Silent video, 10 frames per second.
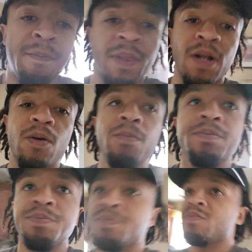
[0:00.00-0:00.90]
you know,
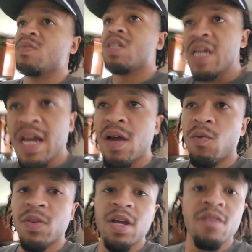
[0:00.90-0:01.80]
yeah, well
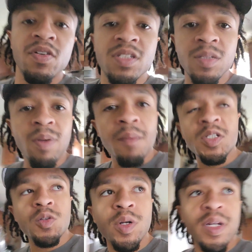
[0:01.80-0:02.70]
they eventually probably
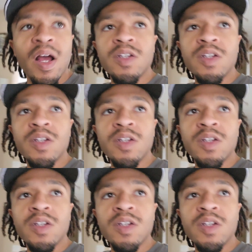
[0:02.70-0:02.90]
short it down